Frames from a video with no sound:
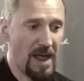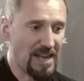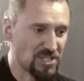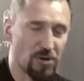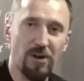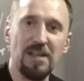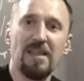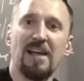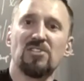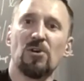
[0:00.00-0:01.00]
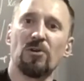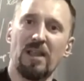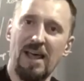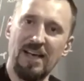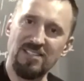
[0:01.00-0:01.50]
as you're in that turn
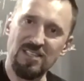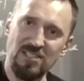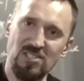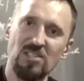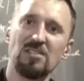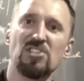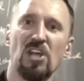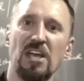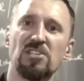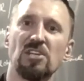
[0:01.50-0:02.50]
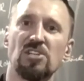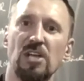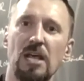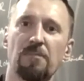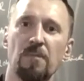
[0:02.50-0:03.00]
and as it's changing
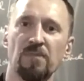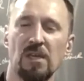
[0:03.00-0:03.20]
shape,